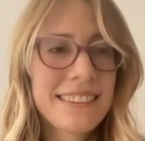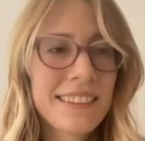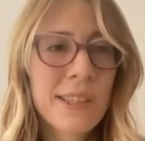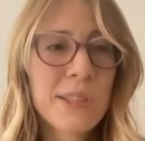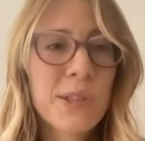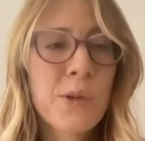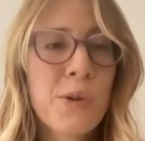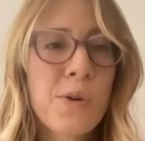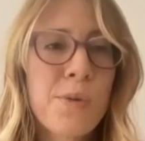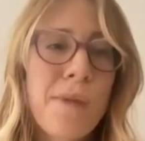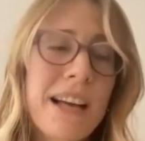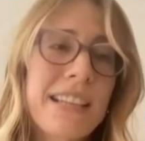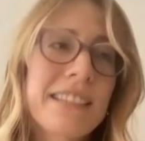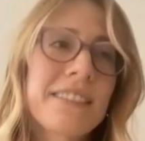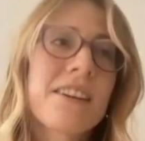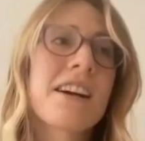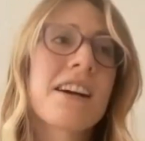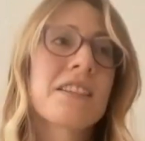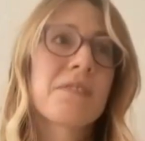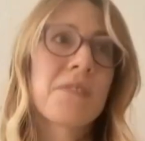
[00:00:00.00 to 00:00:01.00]
So Monster
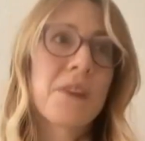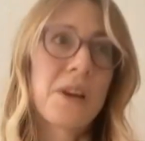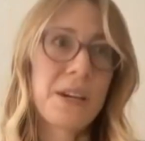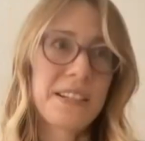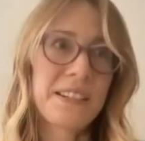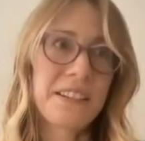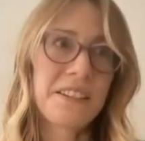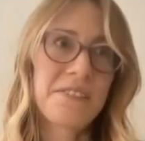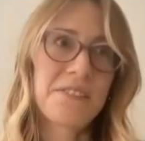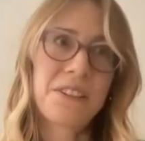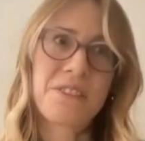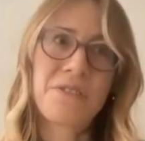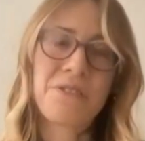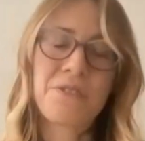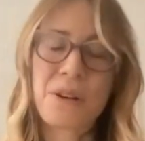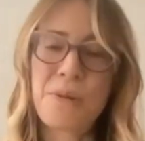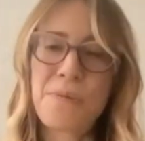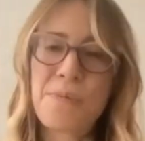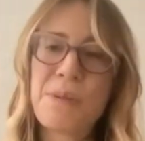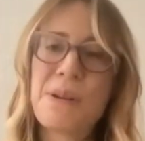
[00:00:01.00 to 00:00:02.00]
Heart's very different
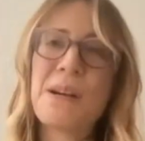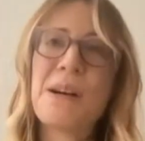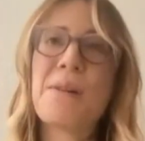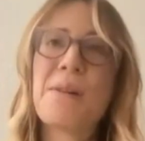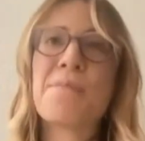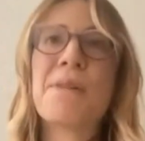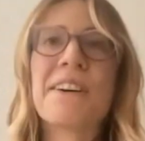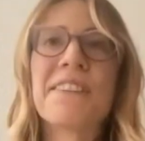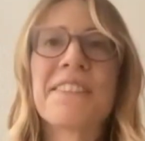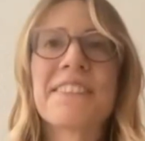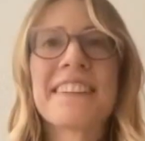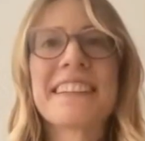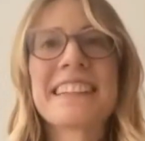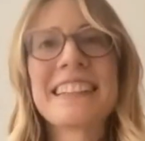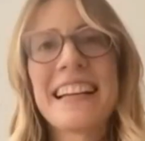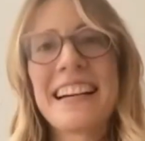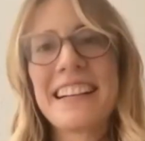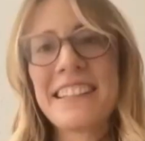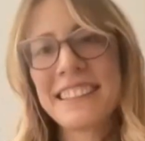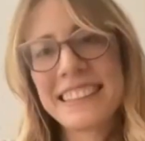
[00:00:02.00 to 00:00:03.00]
from Above the
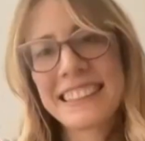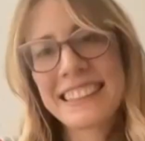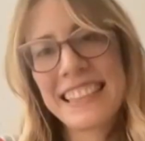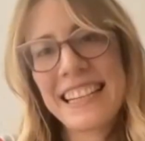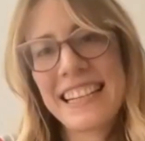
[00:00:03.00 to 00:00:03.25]
Clouds.